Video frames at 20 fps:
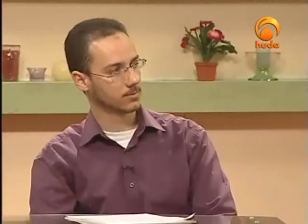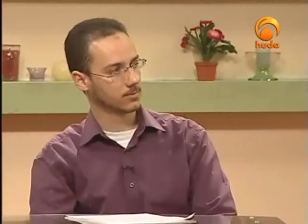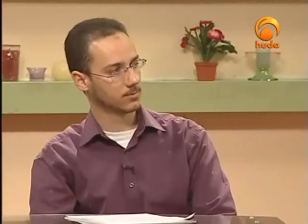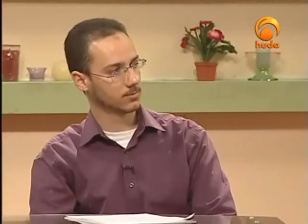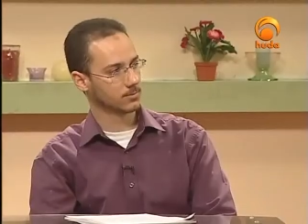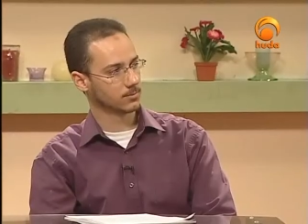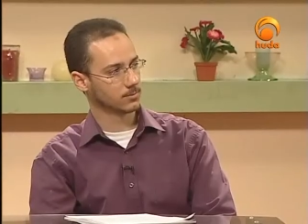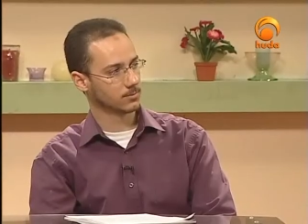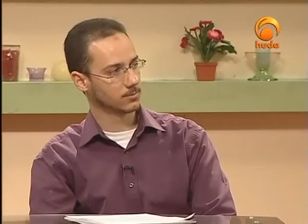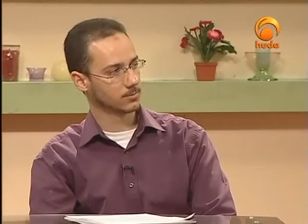It
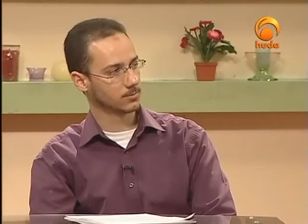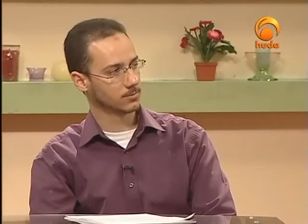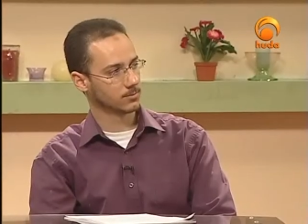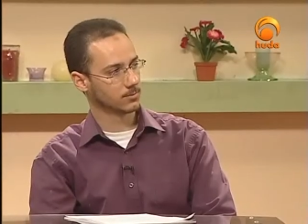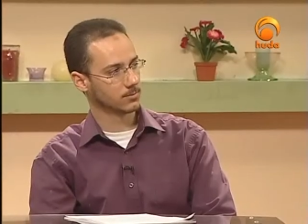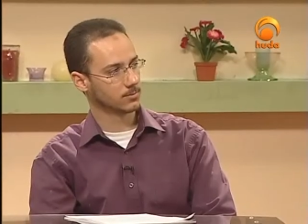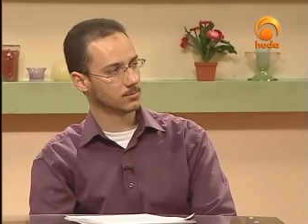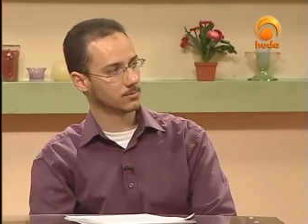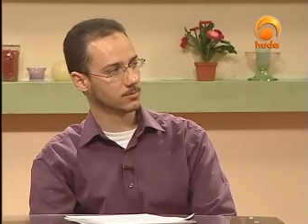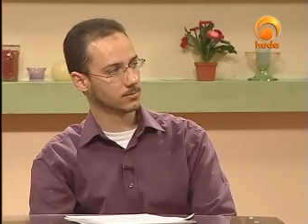becomes
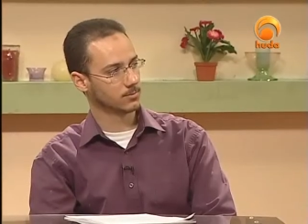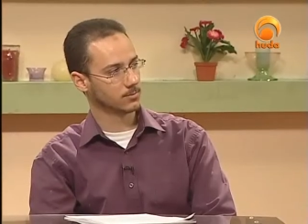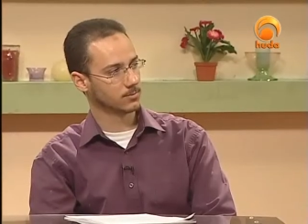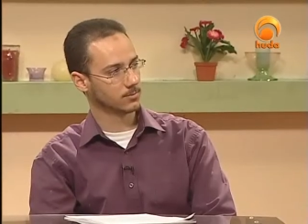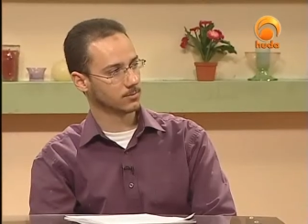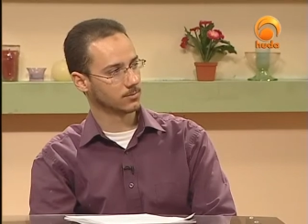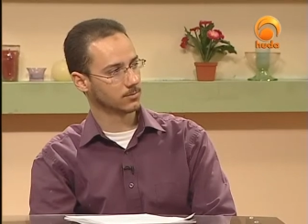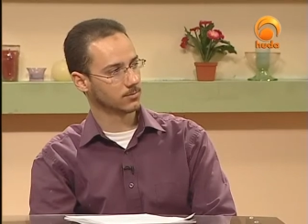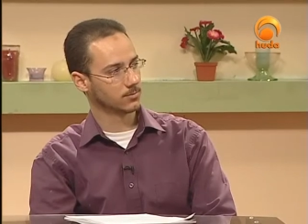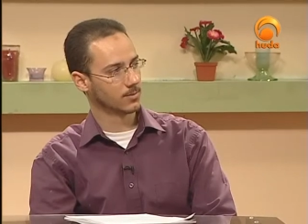shirk. With your voice,
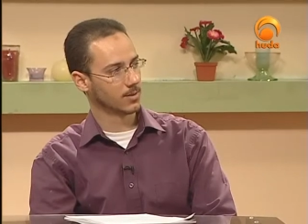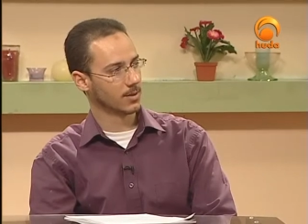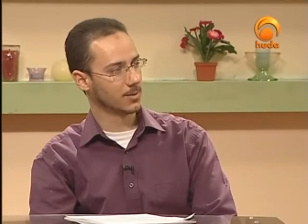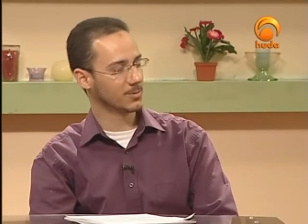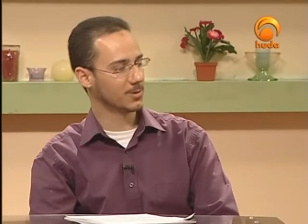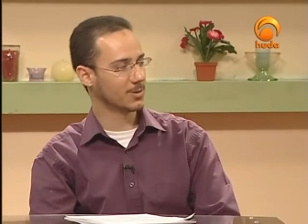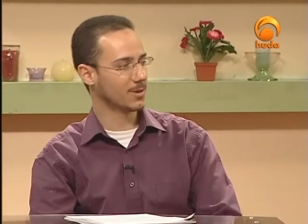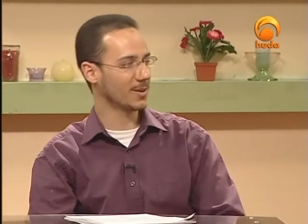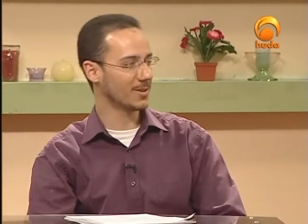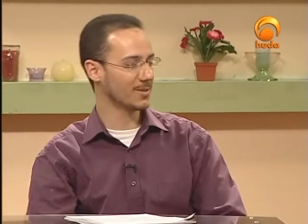I can't hear you.
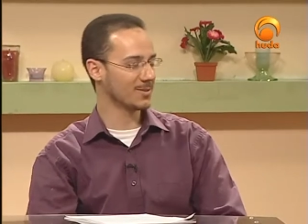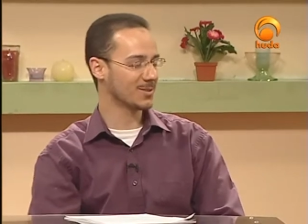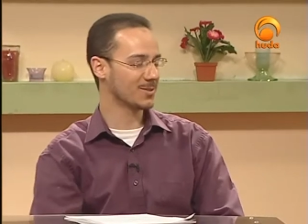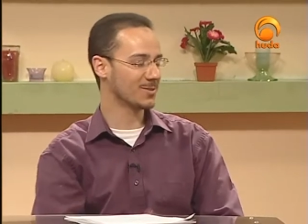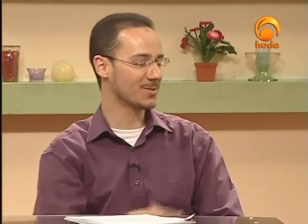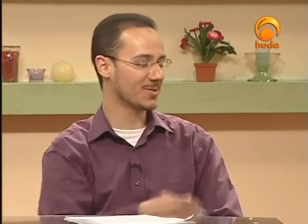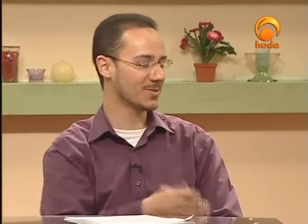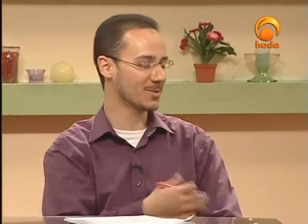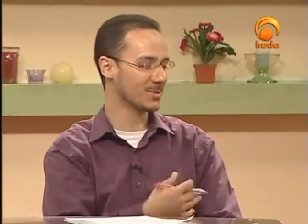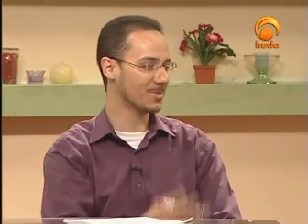I'm sorry. Yeah. It
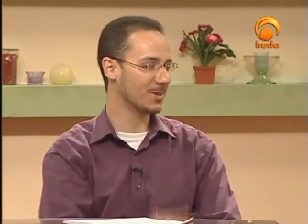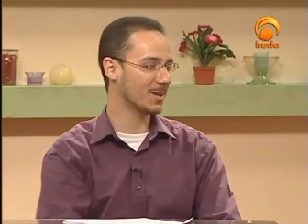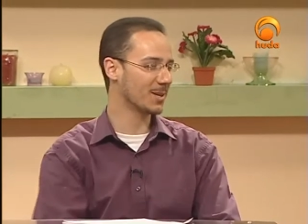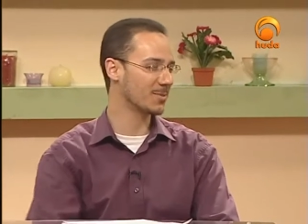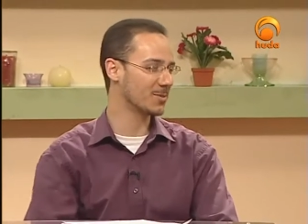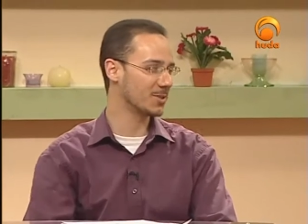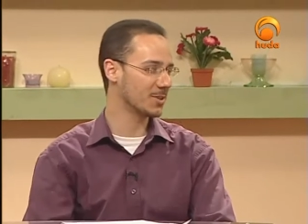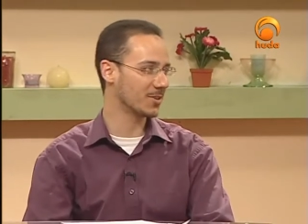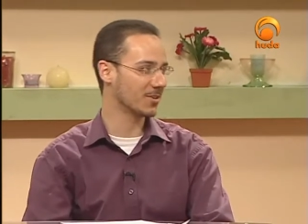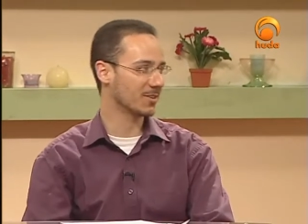starts to
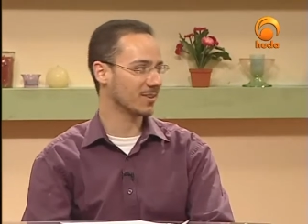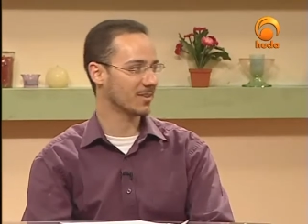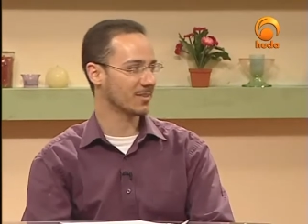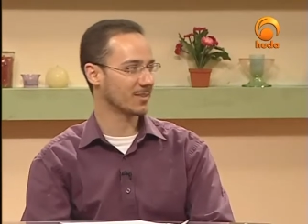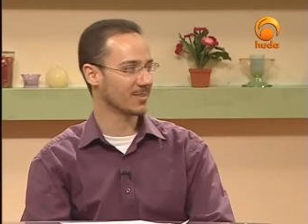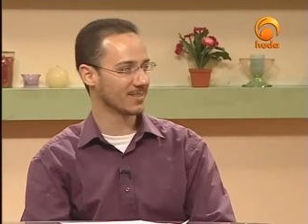become shirk.